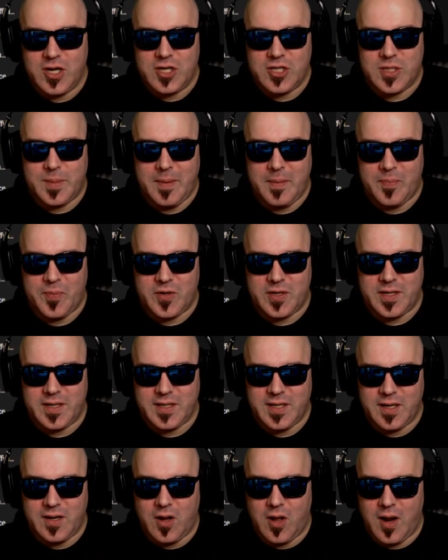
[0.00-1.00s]
should be
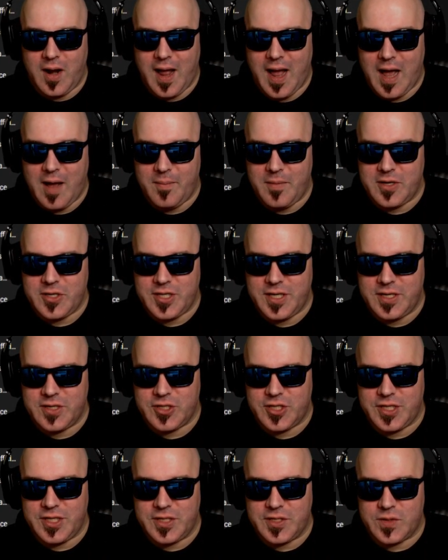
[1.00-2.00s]
predicted on how much he
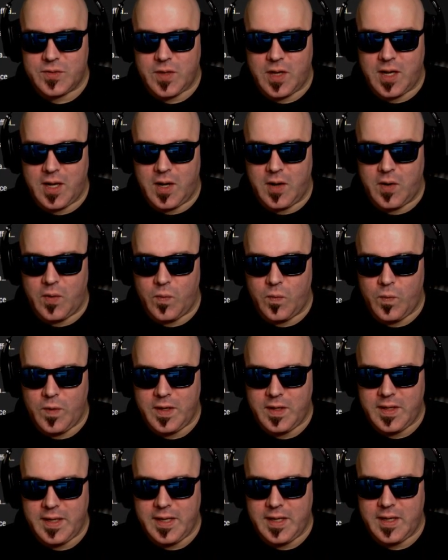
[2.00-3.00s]
or she is
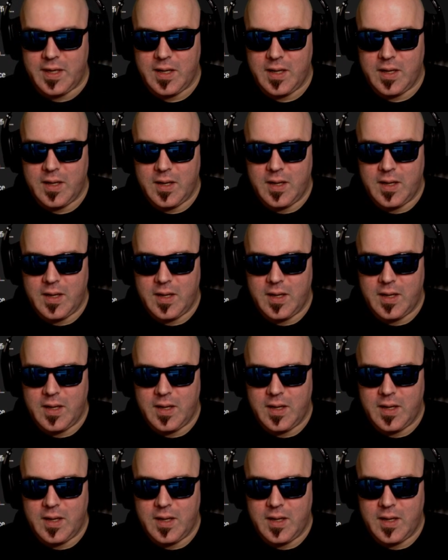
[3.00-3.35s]
willing